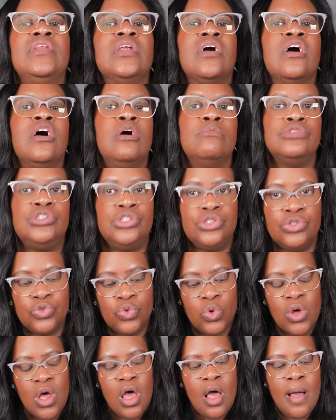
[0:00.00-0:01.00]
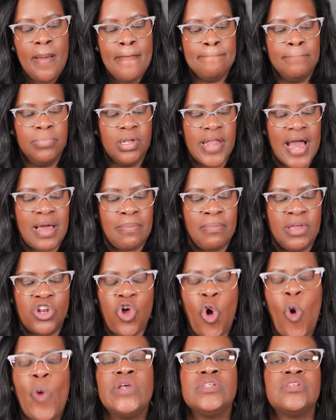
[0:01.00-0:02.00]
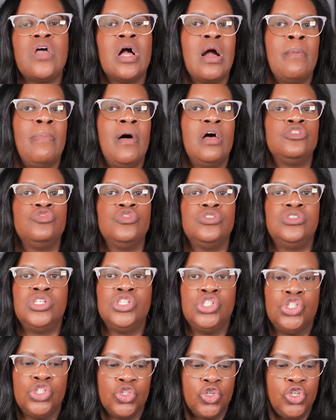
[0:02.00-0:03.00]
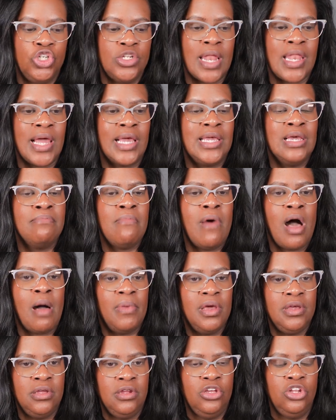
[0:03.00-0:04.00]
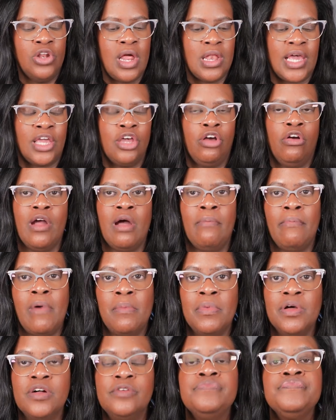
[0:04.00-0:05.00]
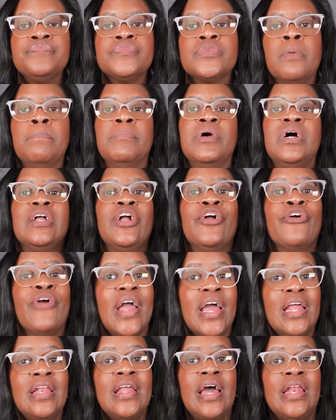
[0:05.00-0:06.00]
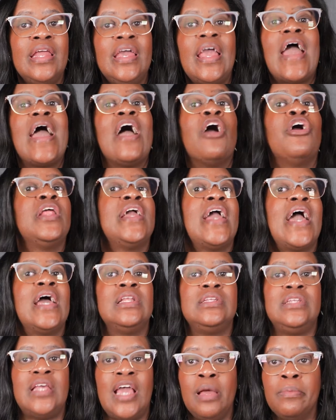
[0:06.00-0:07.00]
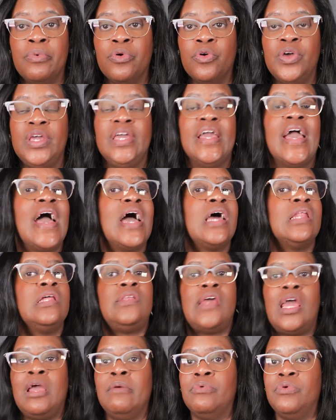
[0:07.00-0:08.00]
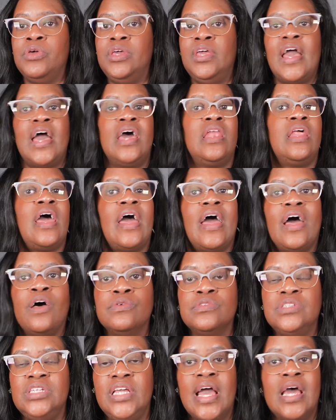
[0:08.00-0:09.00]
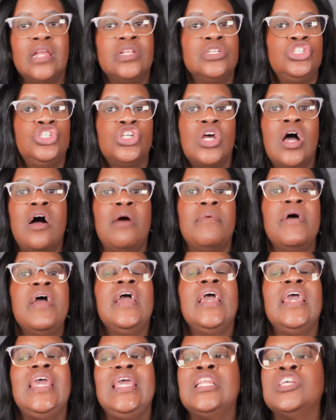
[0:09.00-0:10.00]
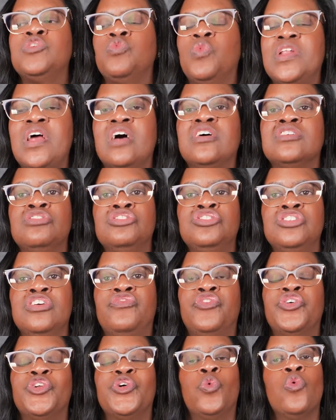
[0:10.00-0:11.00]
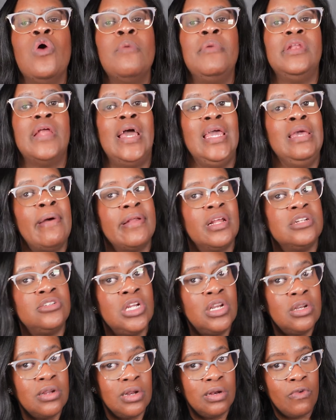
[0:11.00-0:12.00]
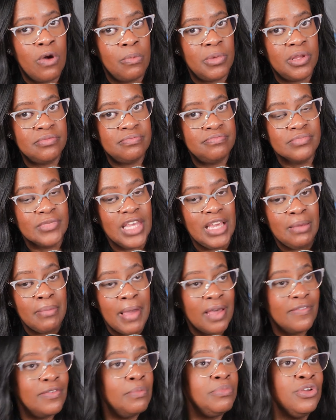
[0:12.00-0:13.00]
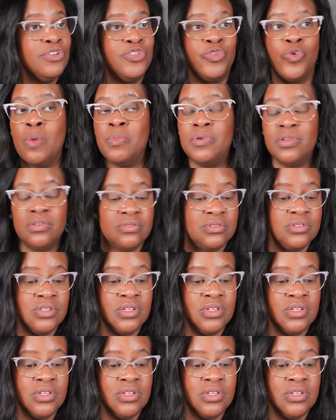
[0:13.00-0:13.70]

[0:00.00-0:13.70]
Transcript: to come to. Black men always talk about traditional. You're not like your mama. You're not like your grandmama. But granddaddy already had a table. He had a house. He had a job. He just went out searching for the woman. Now, he might have cheated on a woman. He may have abused a woman.